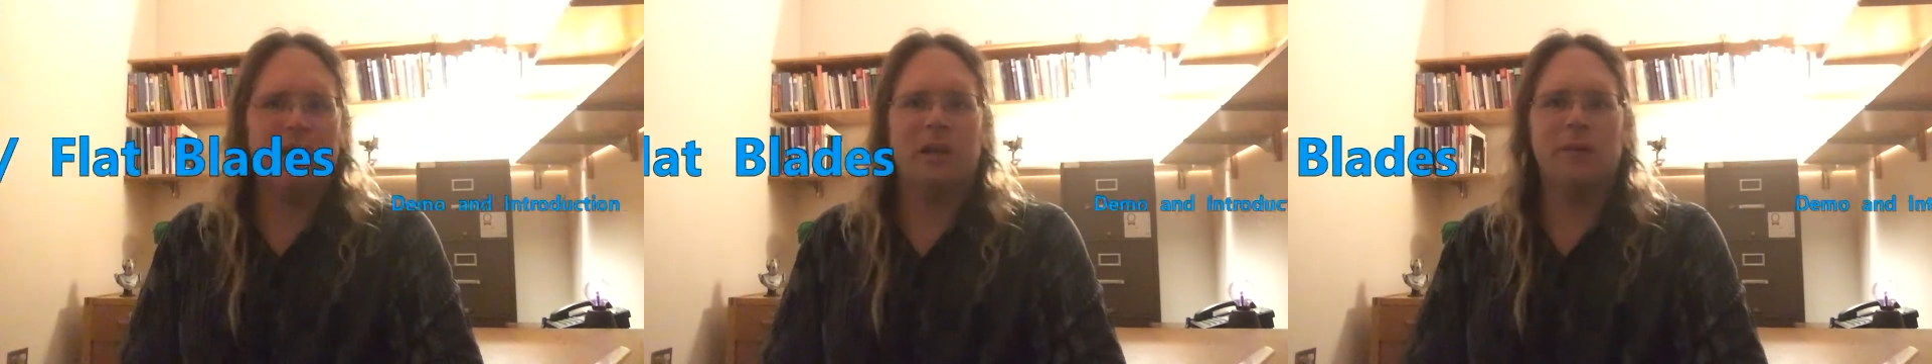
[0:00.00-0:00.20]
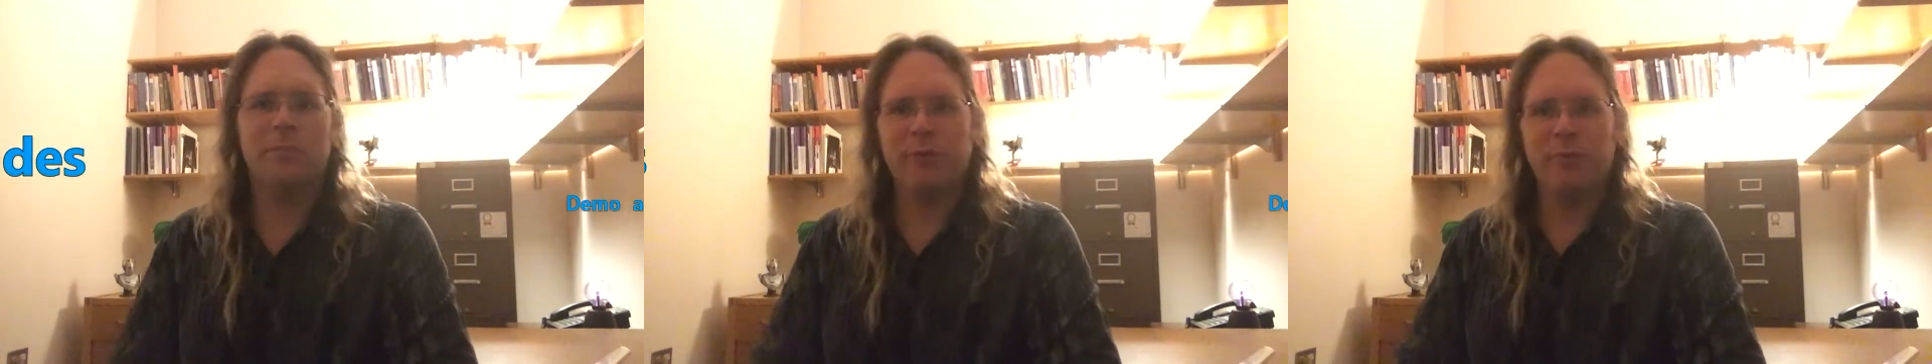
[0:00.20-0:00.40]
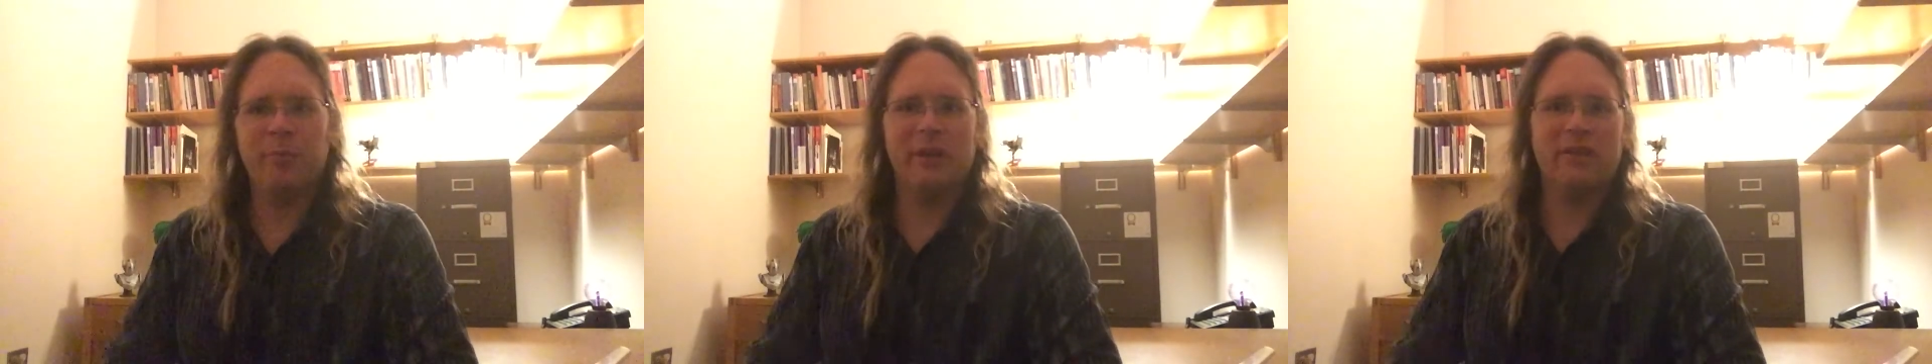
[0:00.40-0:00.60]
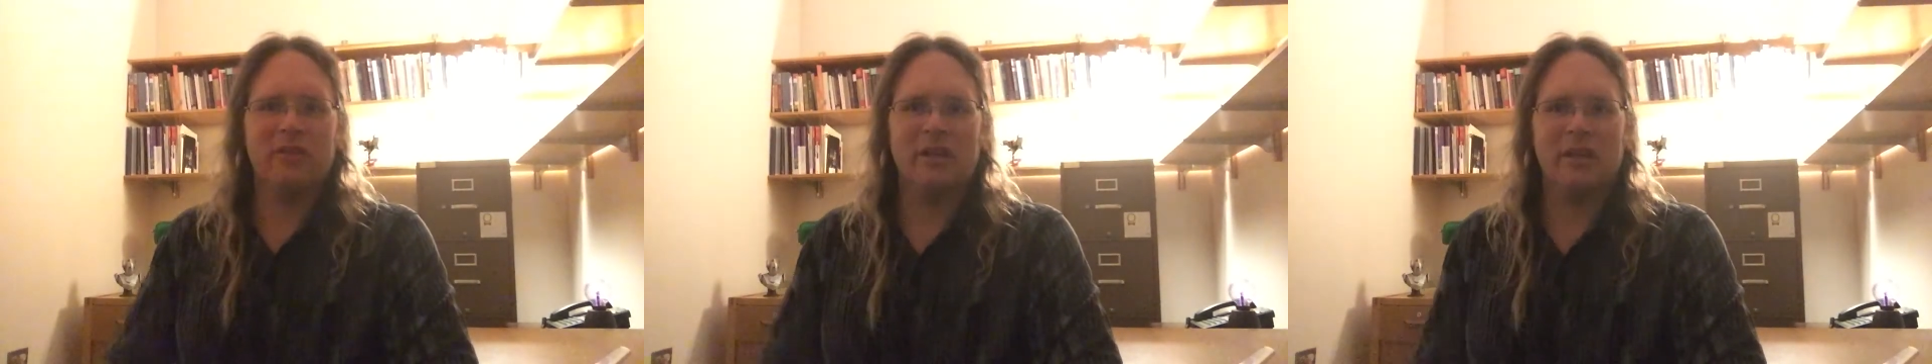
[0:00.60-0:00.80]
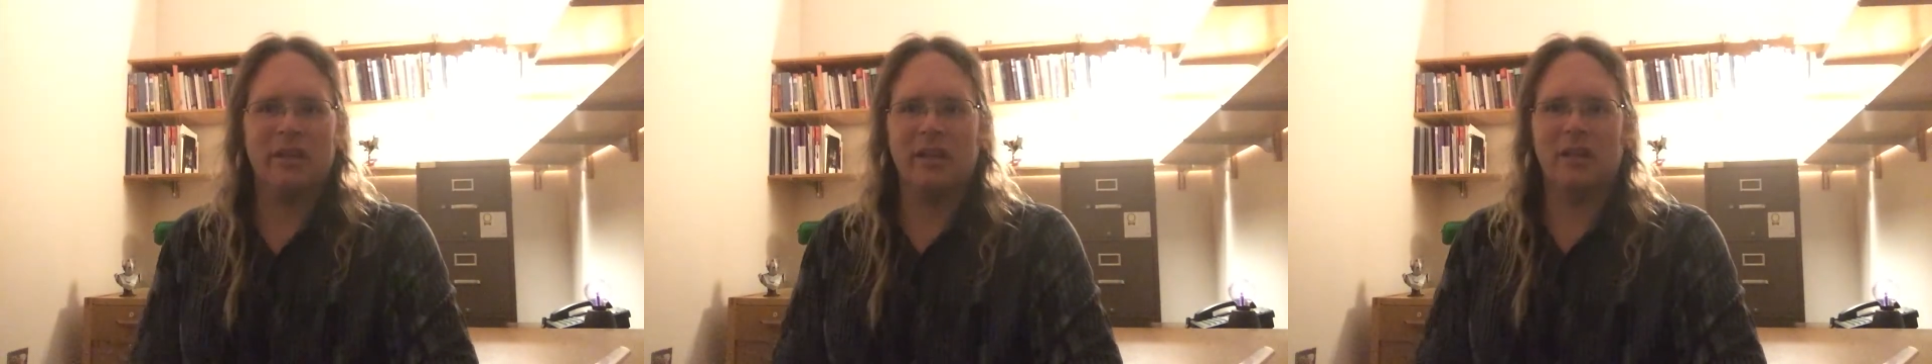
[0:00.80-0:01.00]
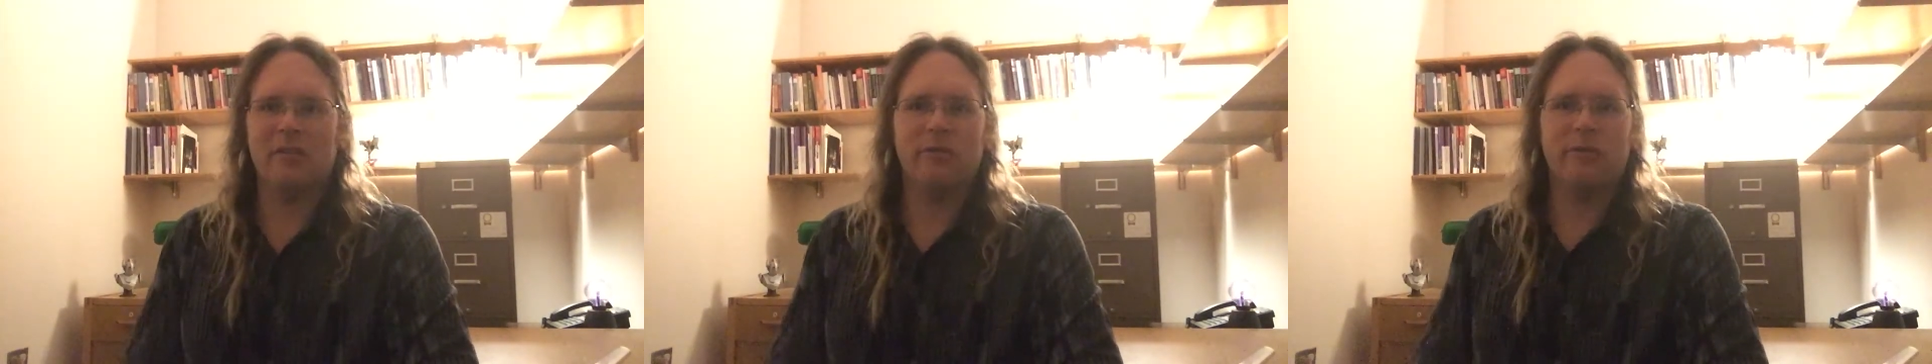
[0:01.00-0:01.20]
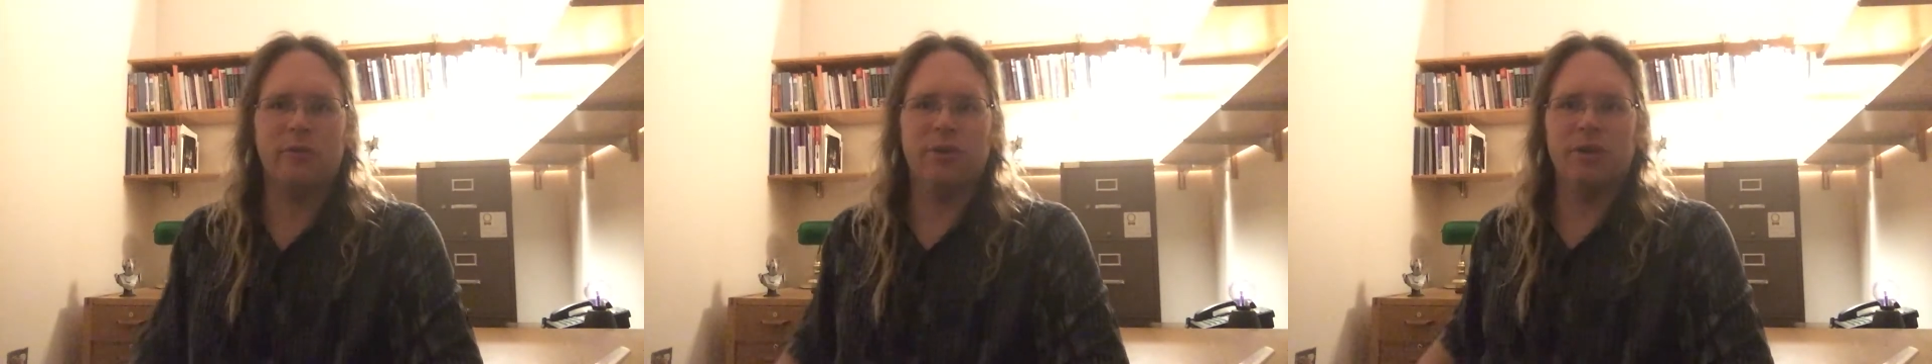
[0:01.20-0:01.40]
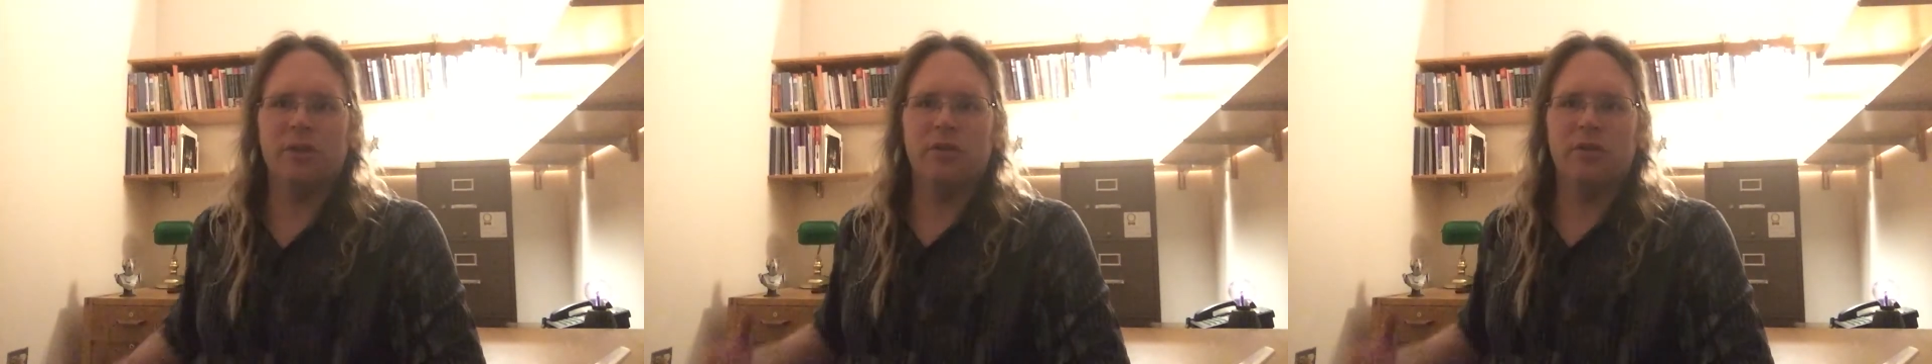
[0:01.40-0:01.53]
up as best I can for you.